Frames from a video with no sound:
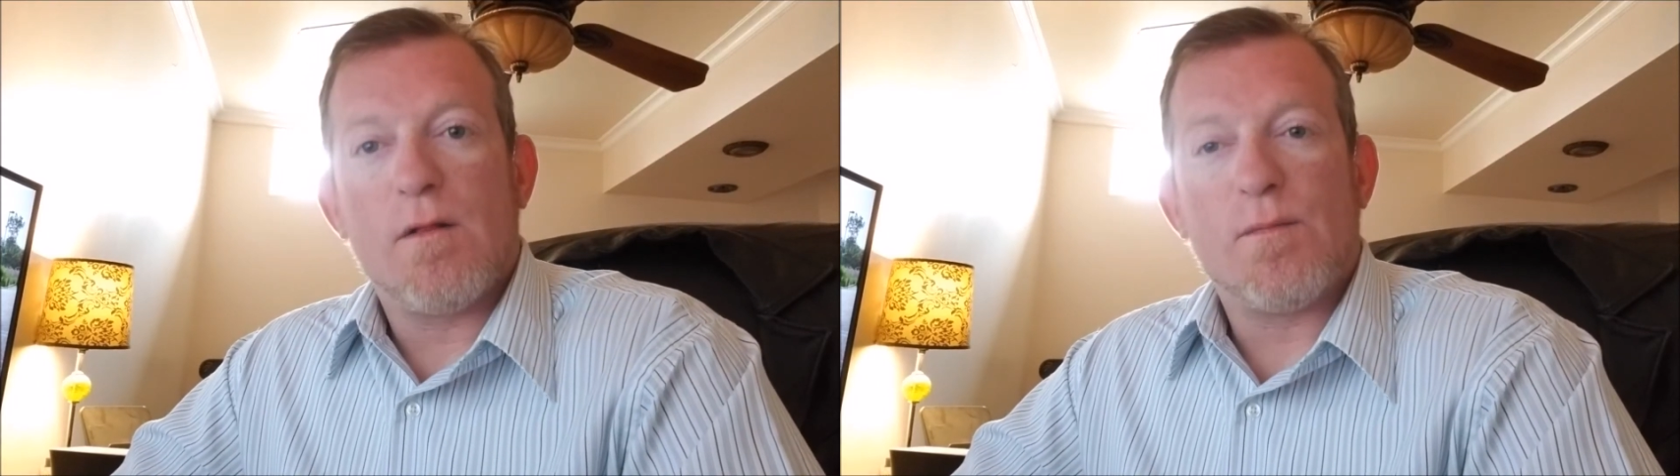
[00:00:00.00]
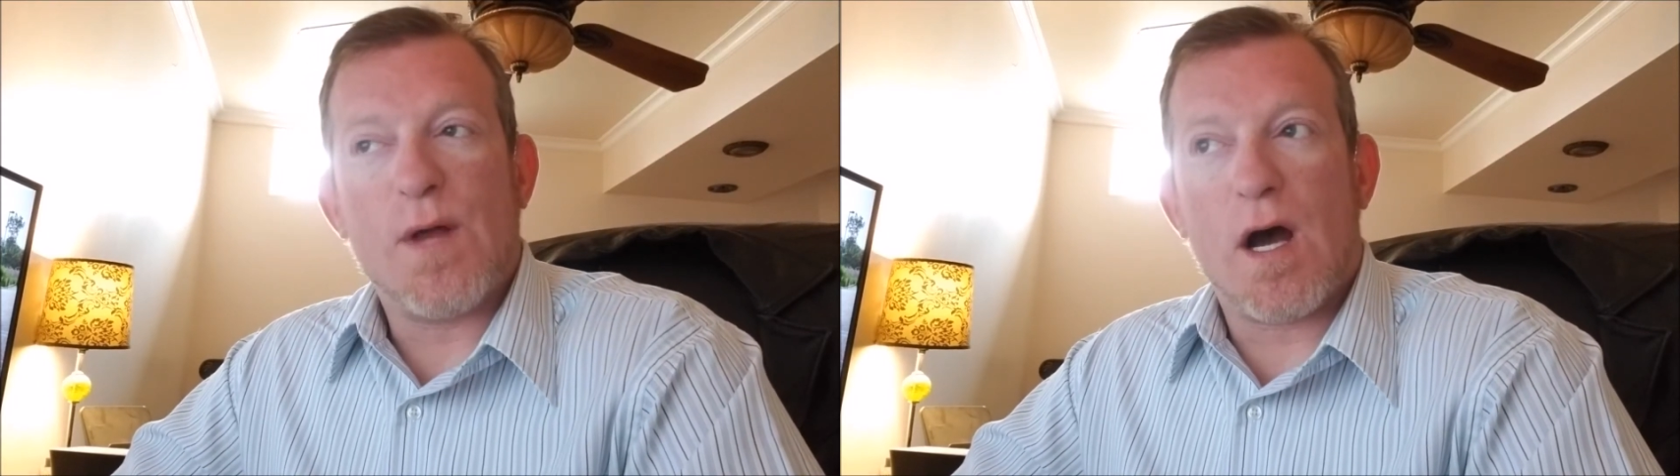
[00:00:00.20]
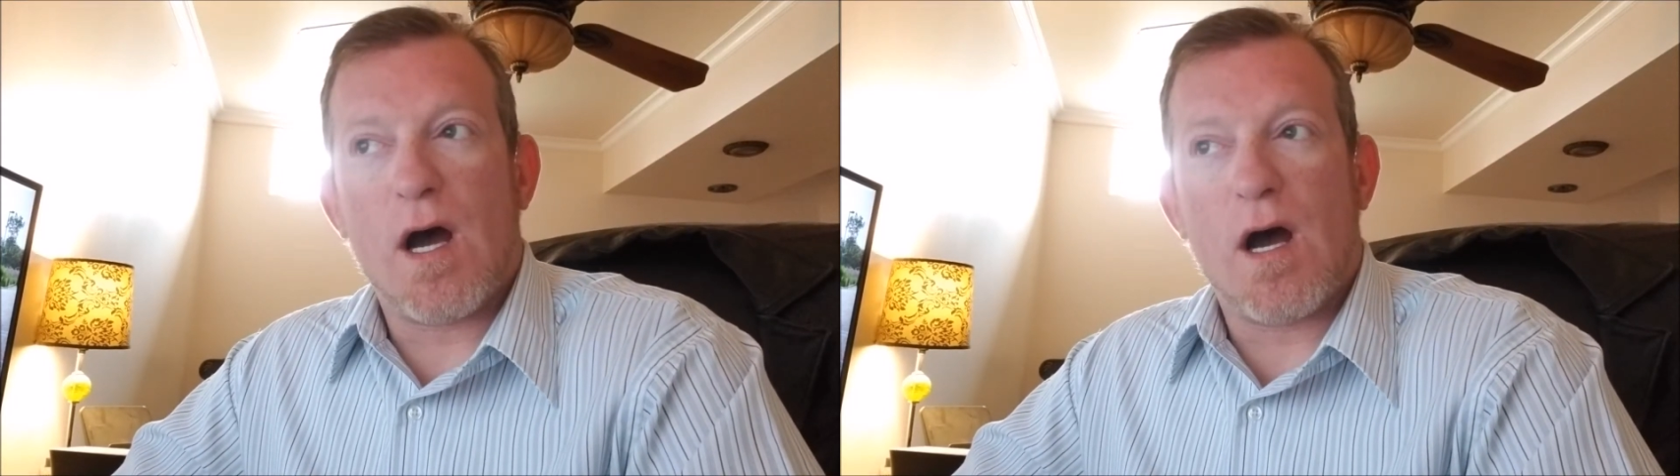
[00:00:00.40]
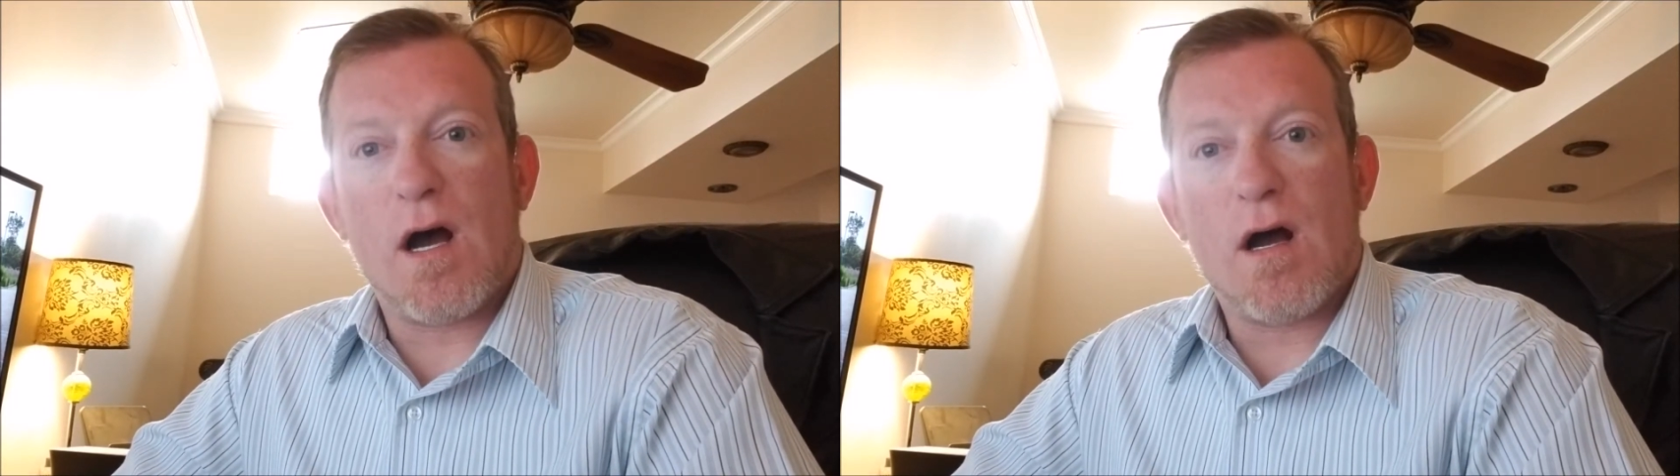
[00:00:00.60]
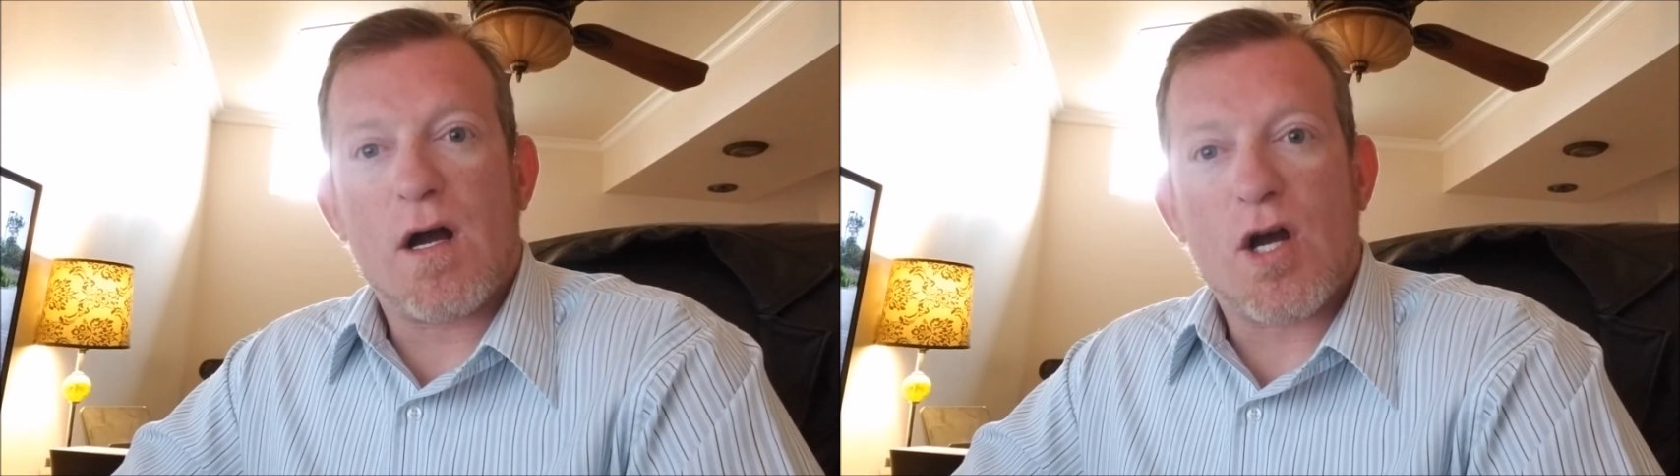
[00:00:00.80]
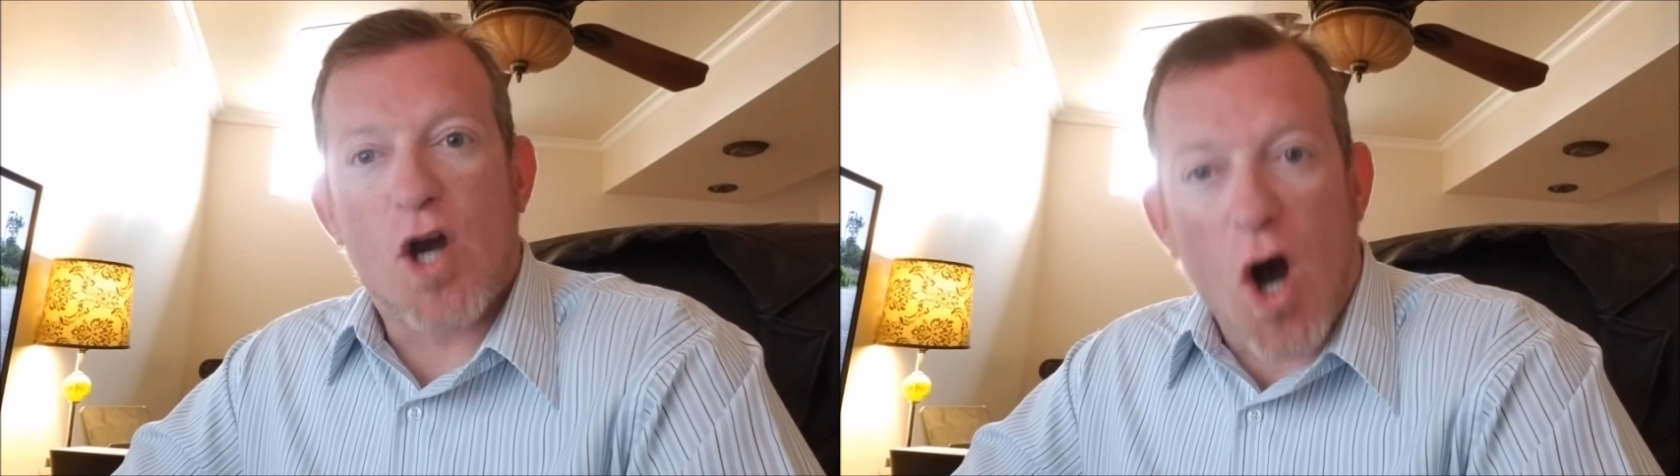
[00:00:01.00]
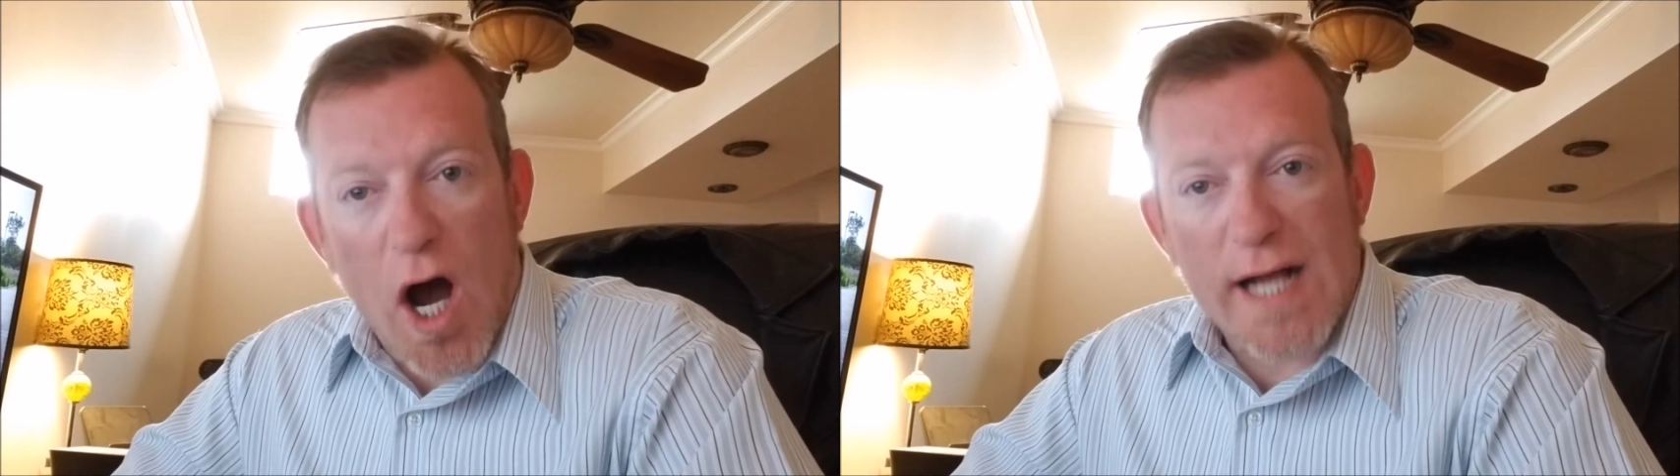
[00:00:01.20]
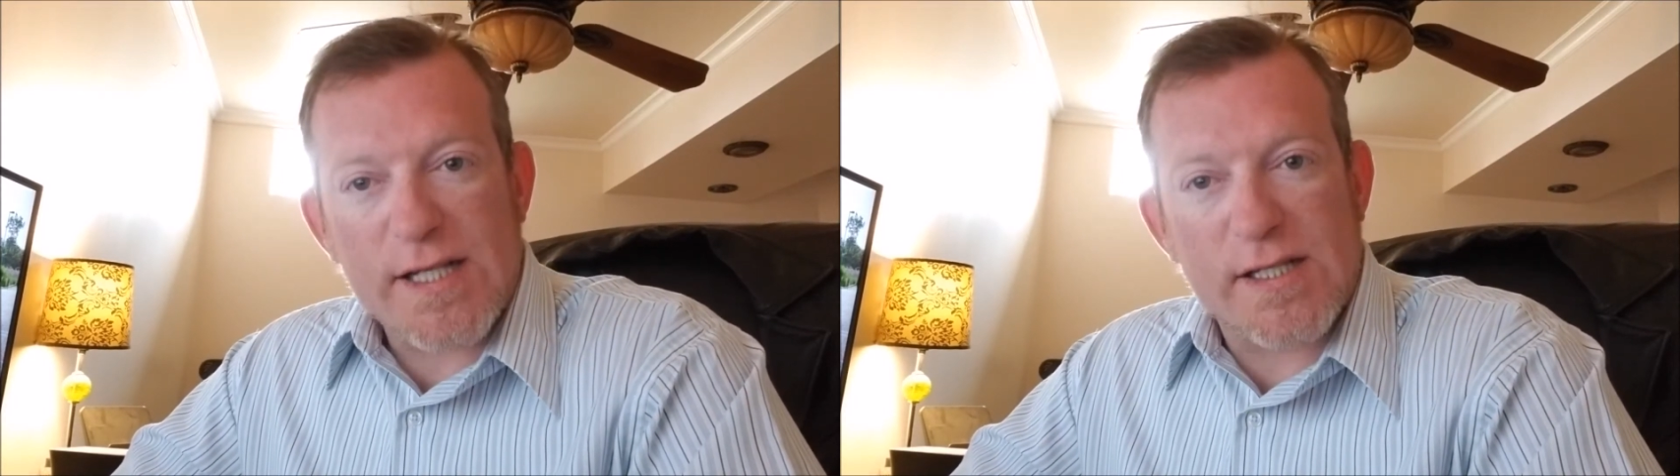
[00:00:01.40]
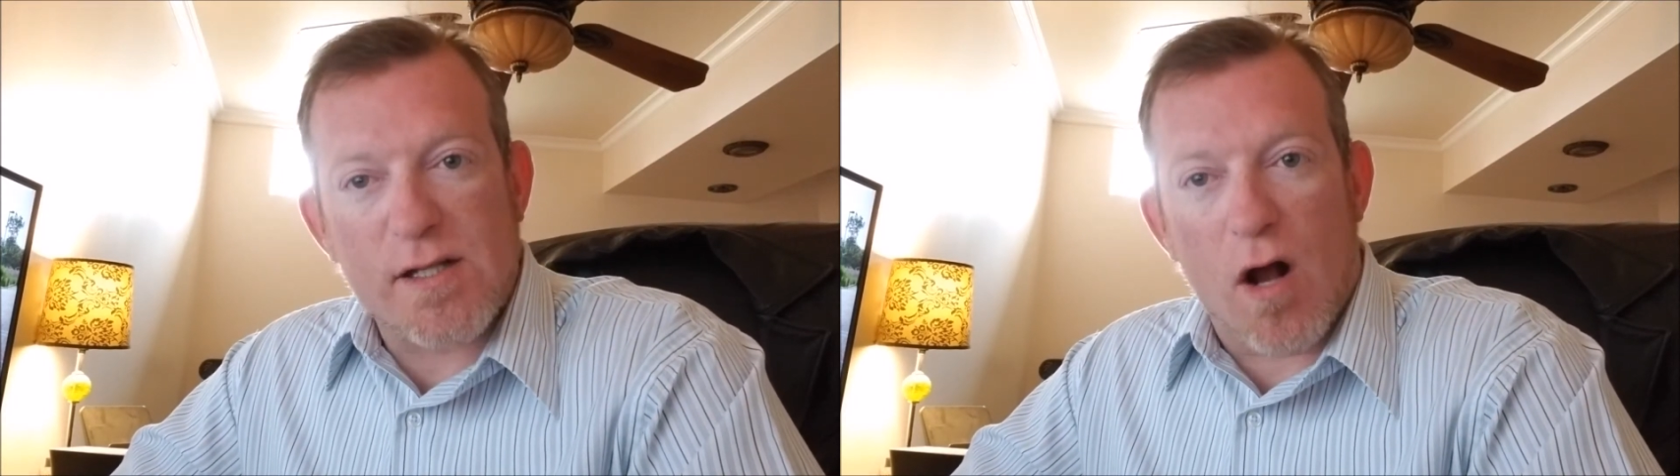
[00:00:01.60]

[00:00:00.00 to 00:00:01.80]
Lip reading: the cost